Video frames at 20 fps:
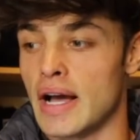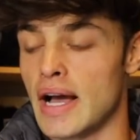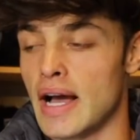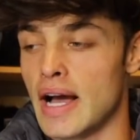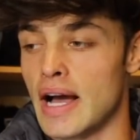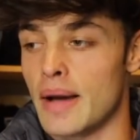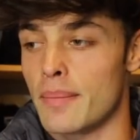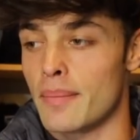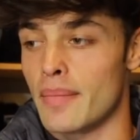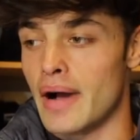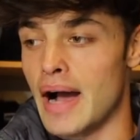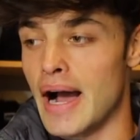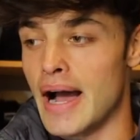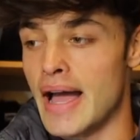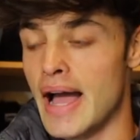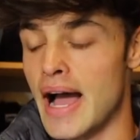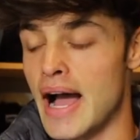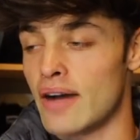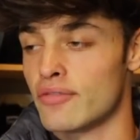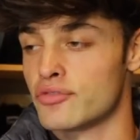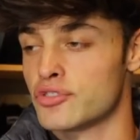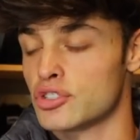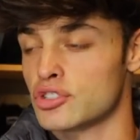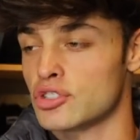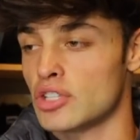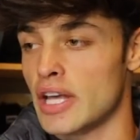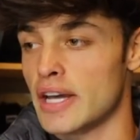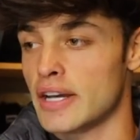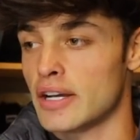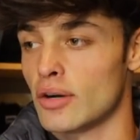I have
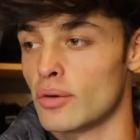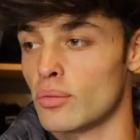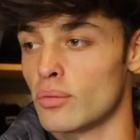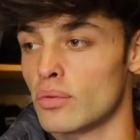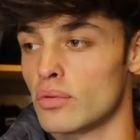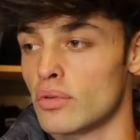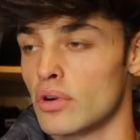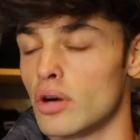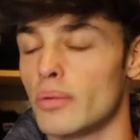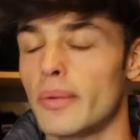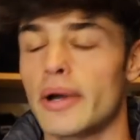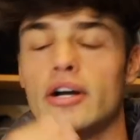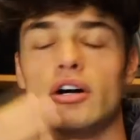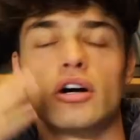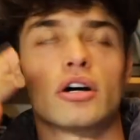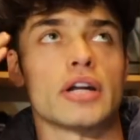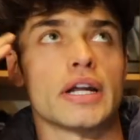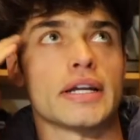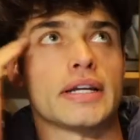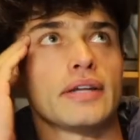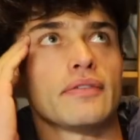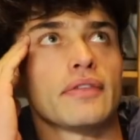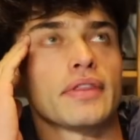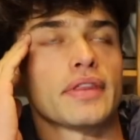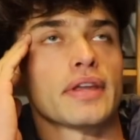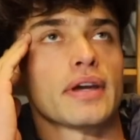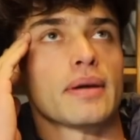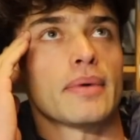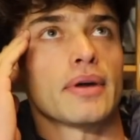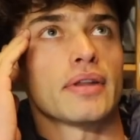just like a, oh my God, I didn't even
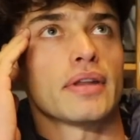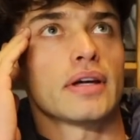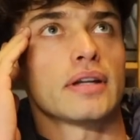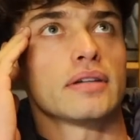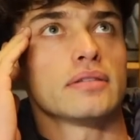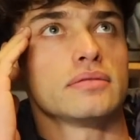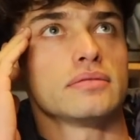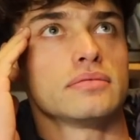think about that.